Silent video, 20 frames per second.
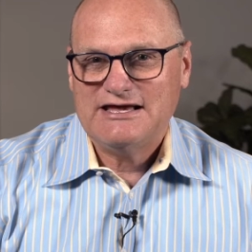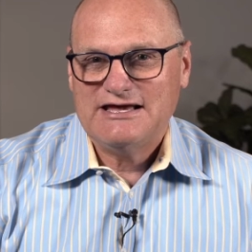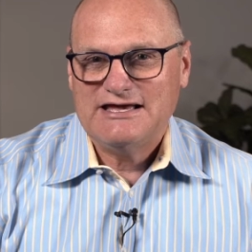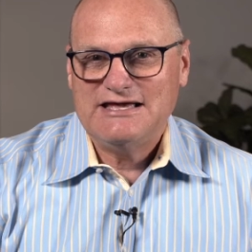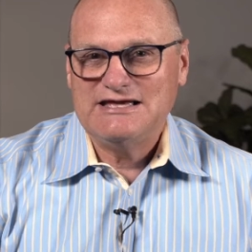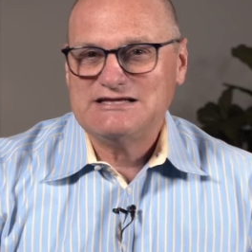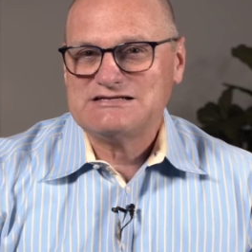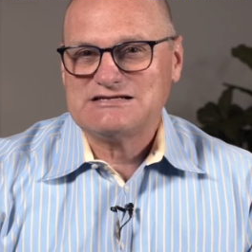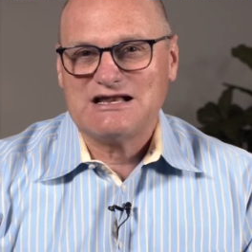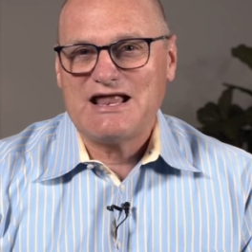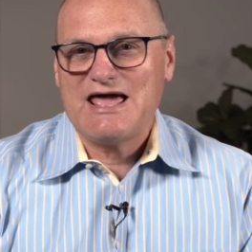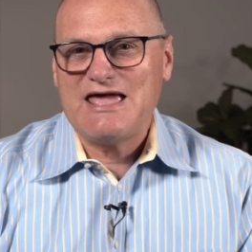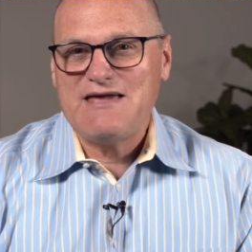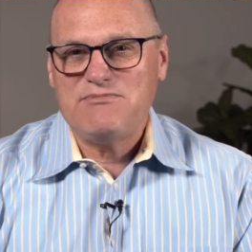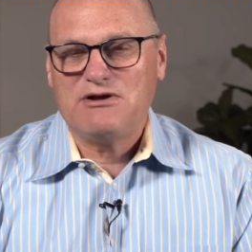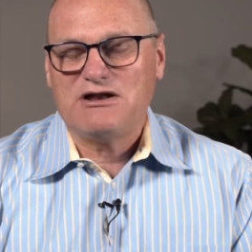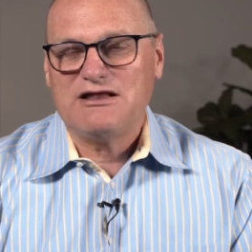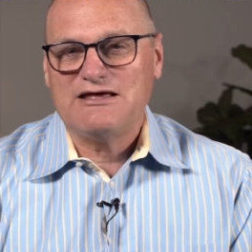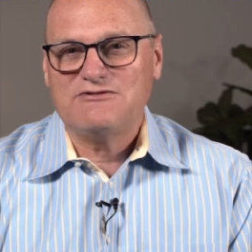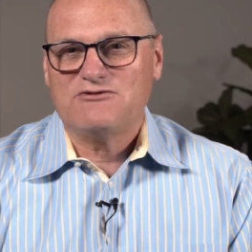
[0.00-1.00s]
He is
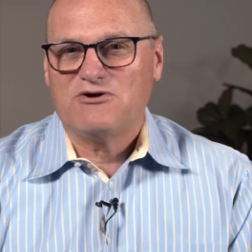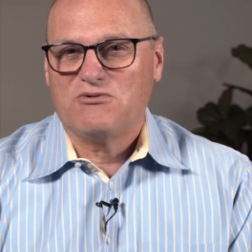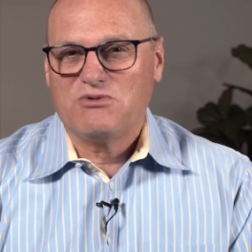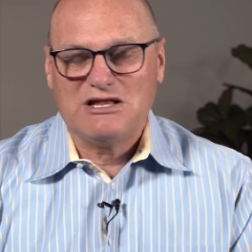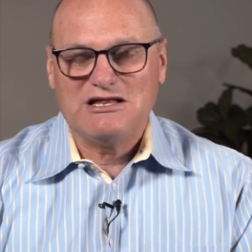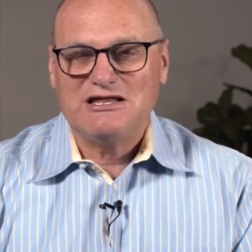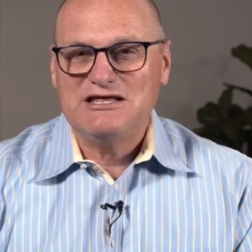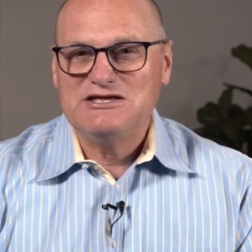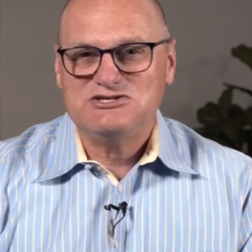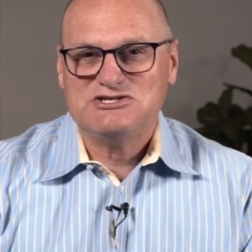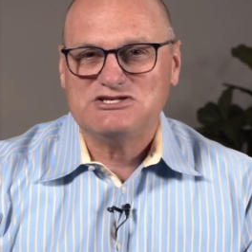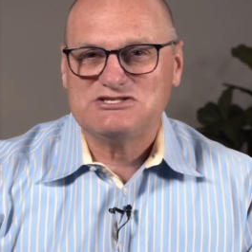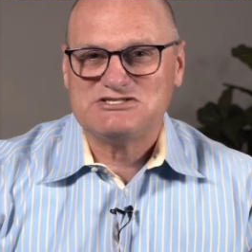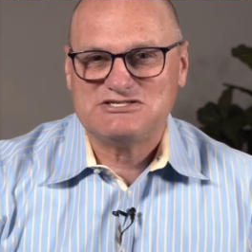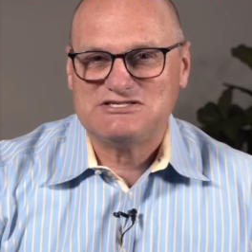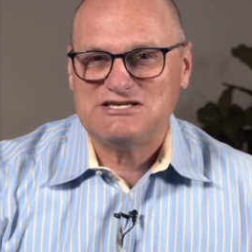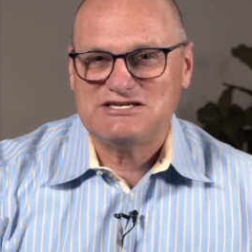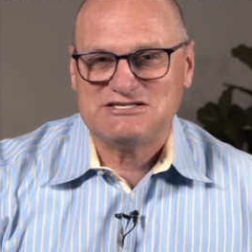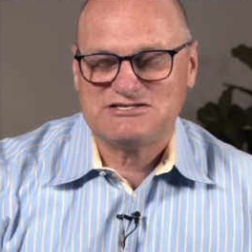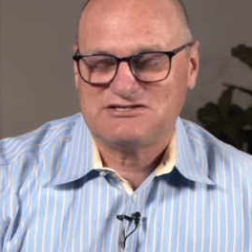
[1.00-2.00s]
labeling the religious
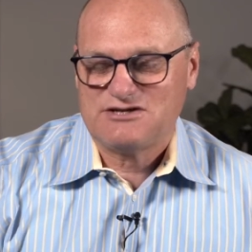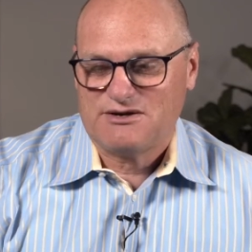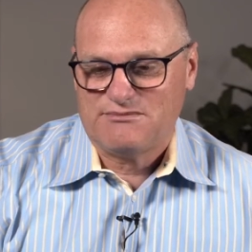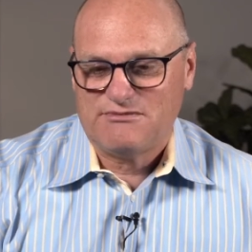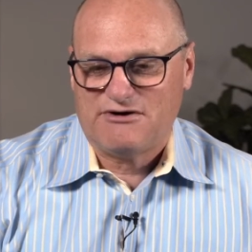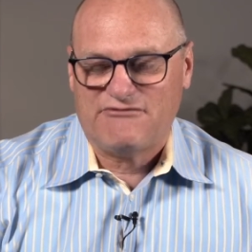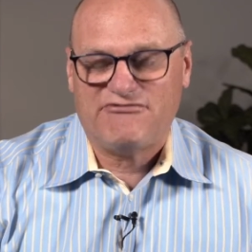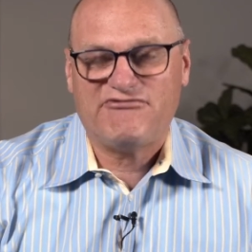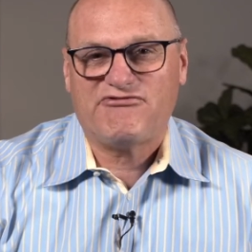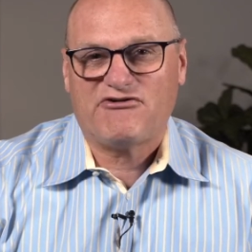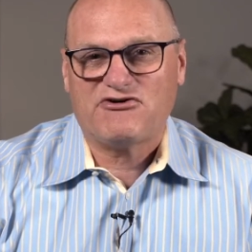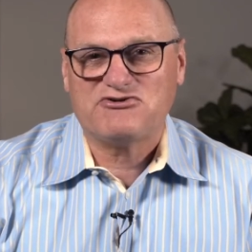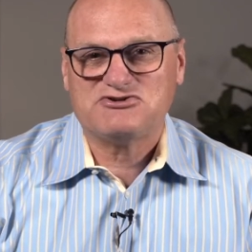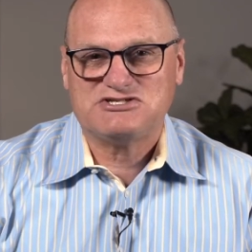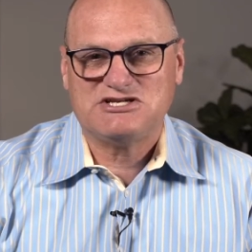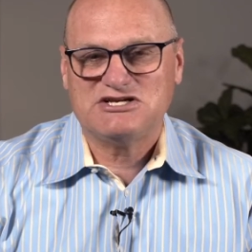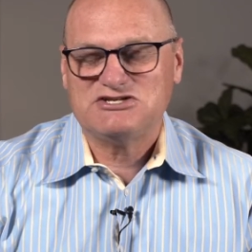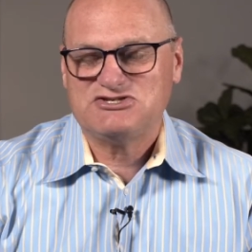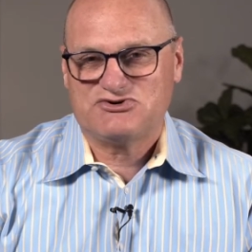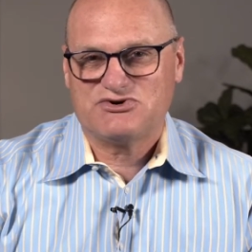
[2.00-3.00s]
system of first
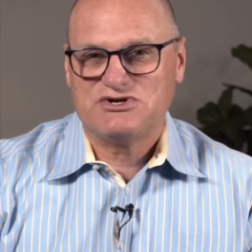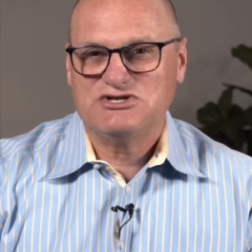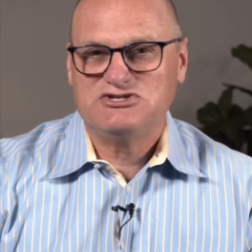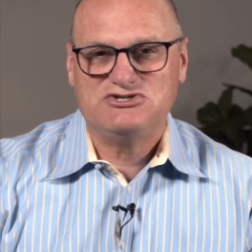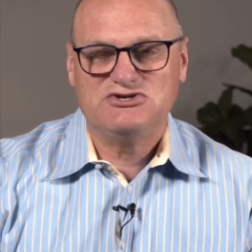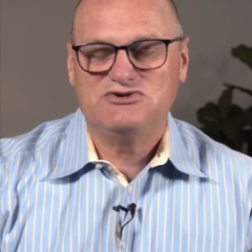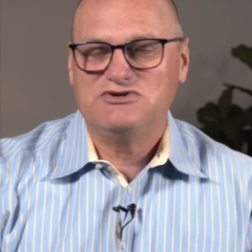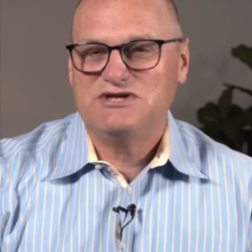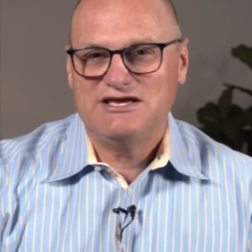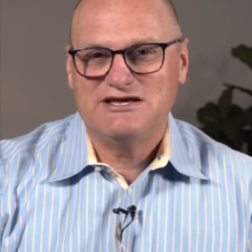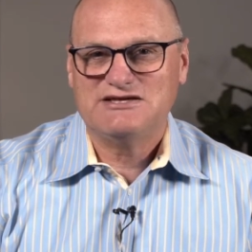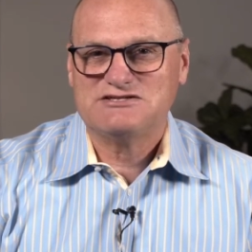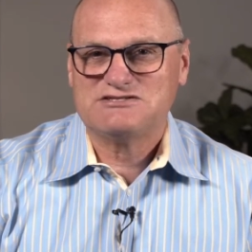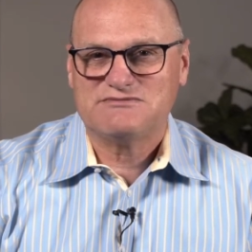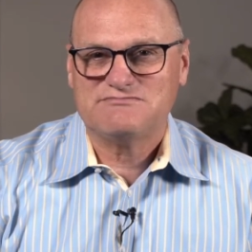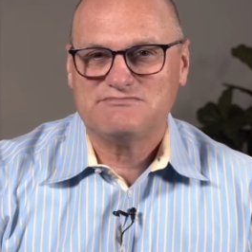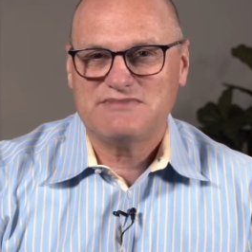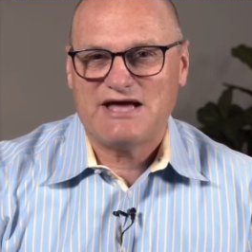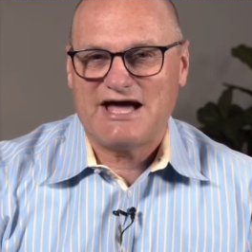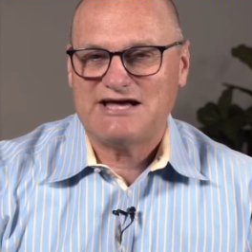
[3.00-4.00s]
century
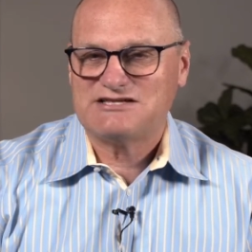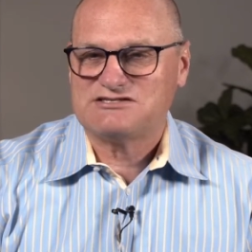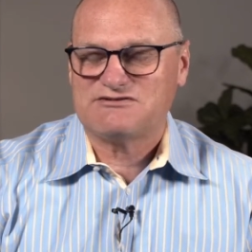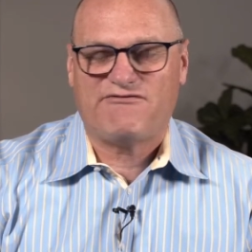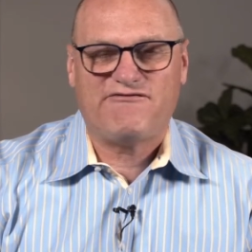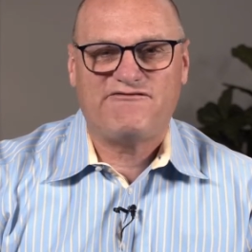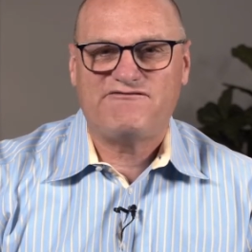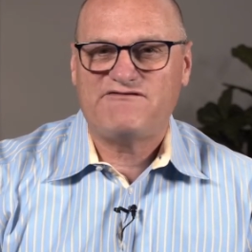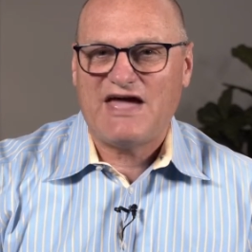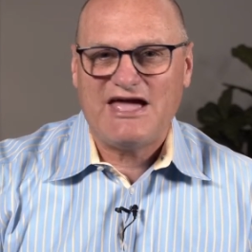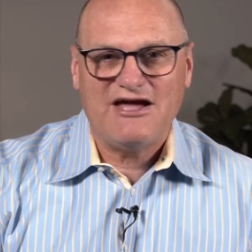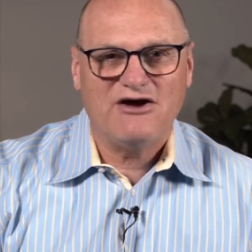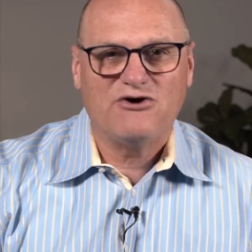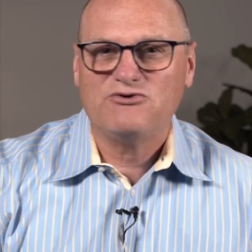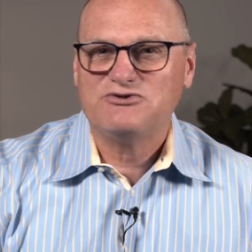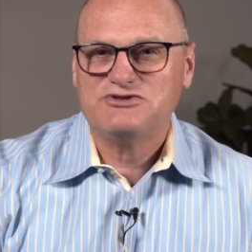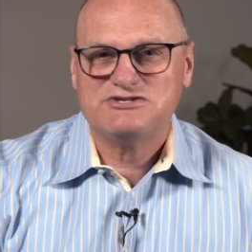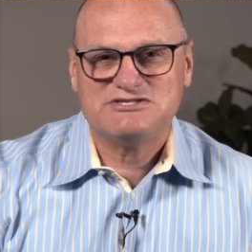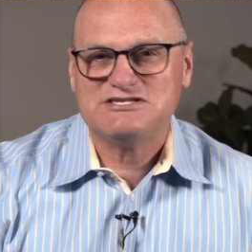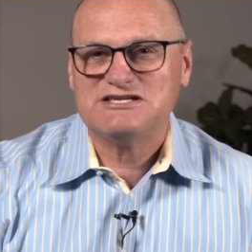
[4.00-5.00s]
Judaism as a
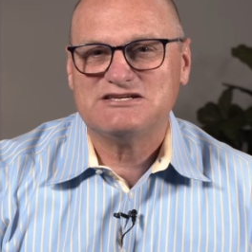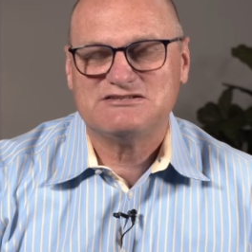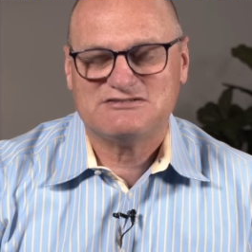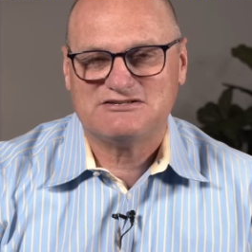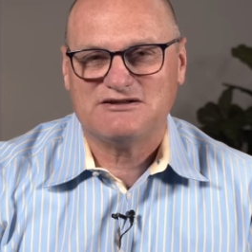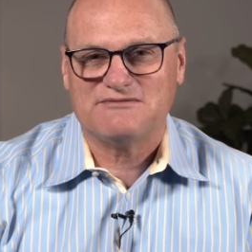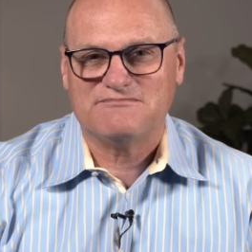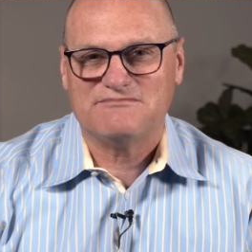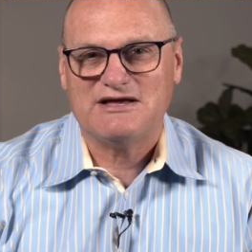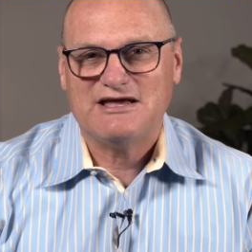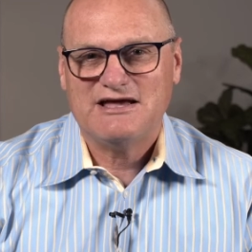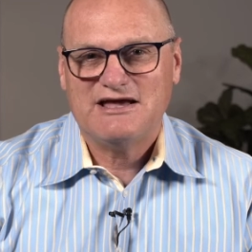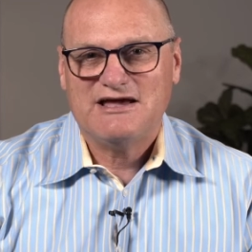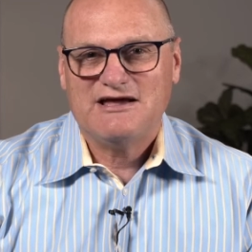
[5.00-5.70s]
failed system